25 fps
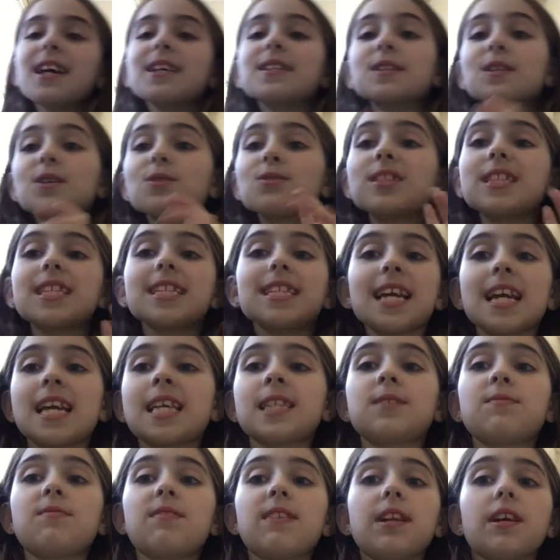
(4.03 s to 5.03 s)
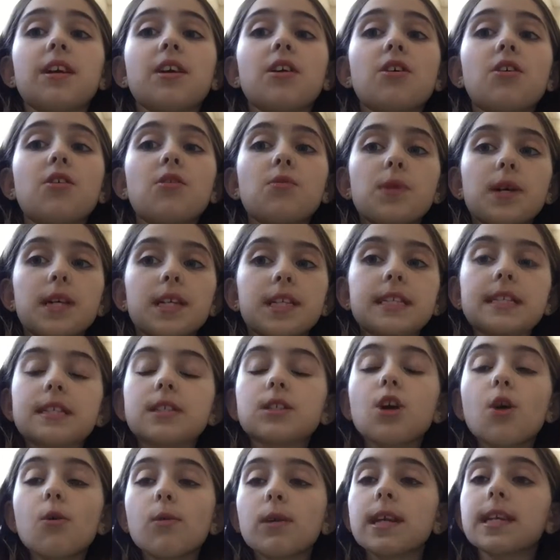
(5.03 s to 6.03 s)
So today's video
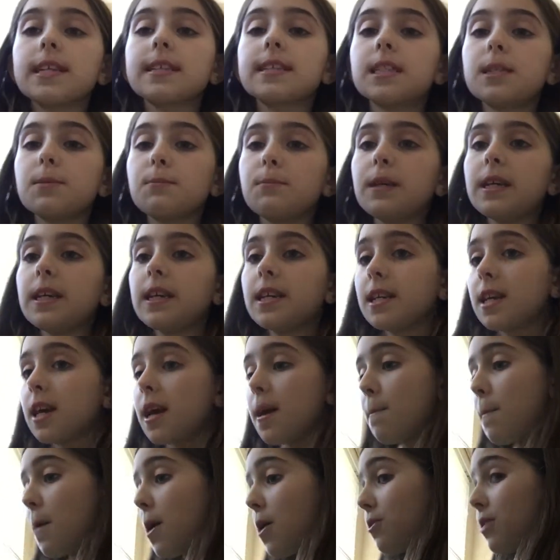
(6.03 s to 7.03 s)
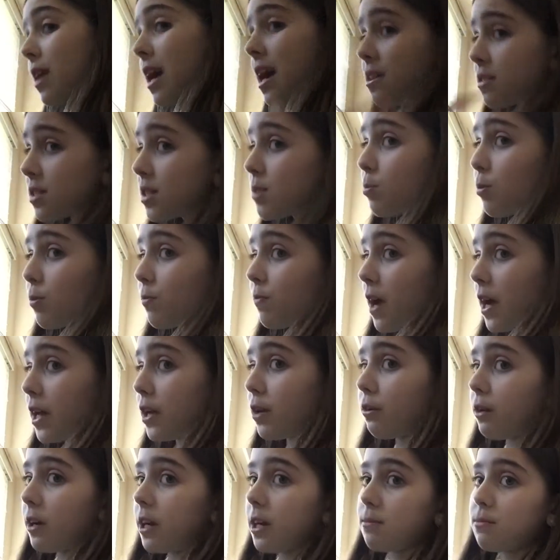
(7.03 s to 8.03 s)
is going to be about how to
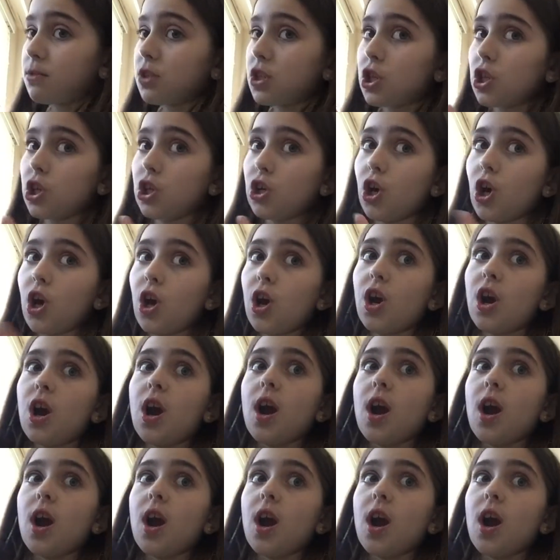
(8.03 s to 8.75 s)
prevent your hamster